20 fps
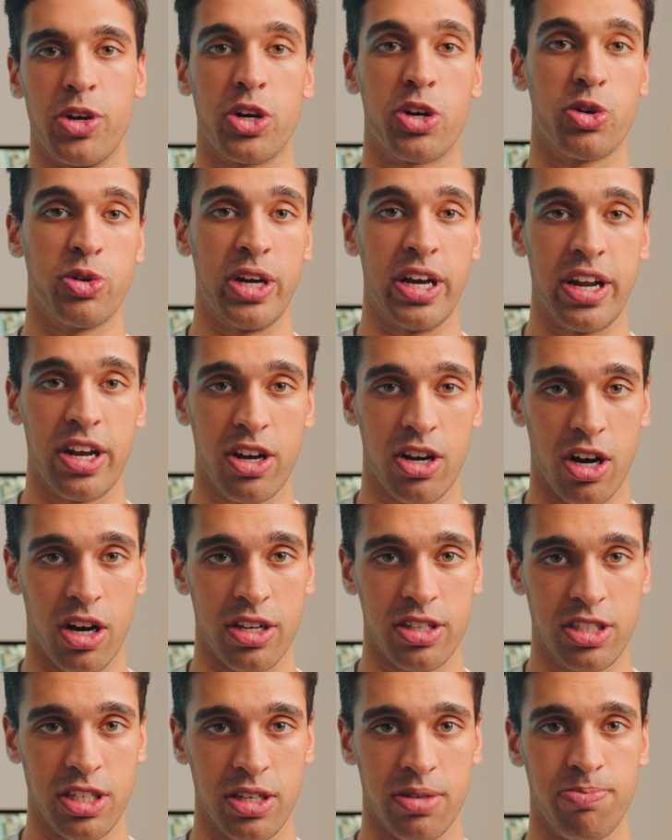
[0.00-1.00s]
you're creating
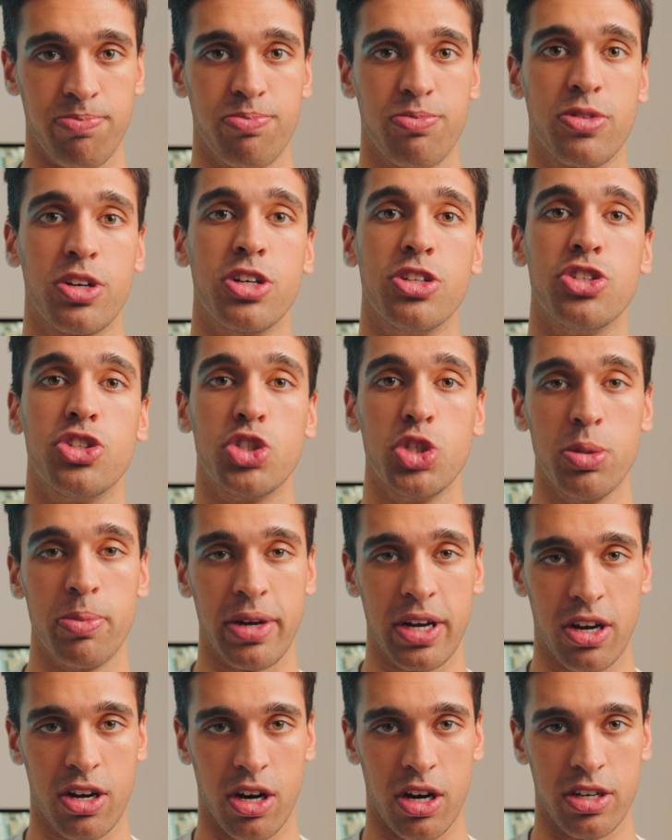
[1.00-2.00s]
content,
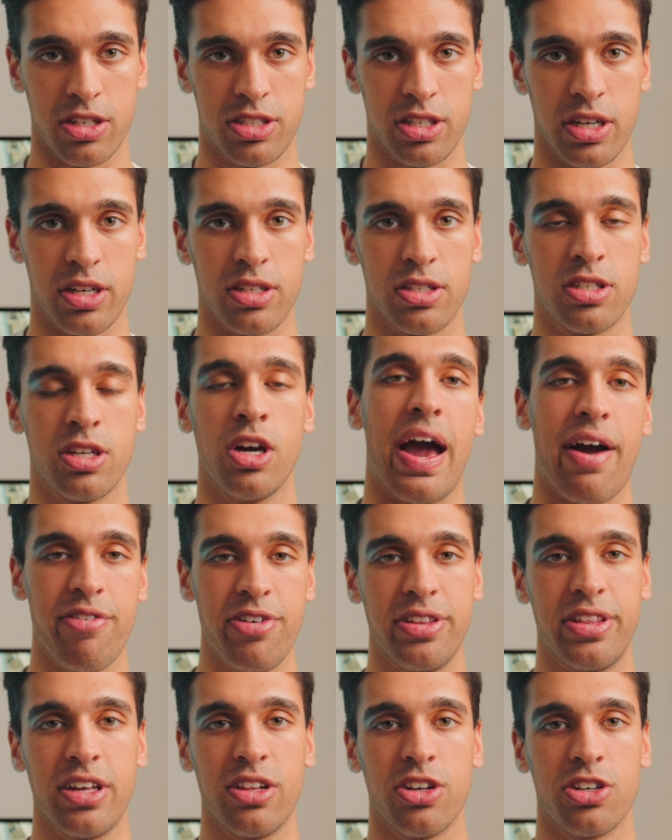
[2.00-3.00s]
consuming content,
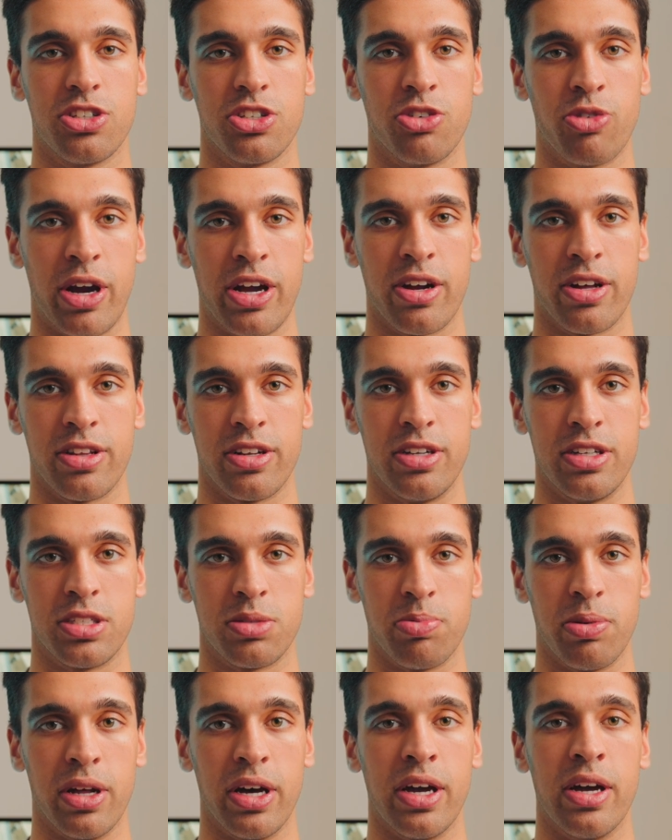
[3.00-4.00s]
everything looks great on the
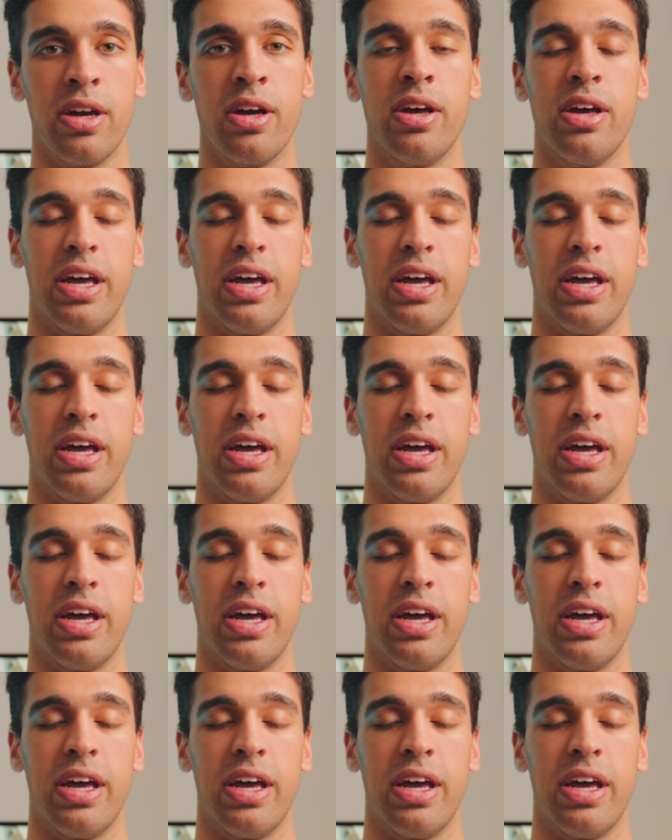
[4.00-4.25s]
display.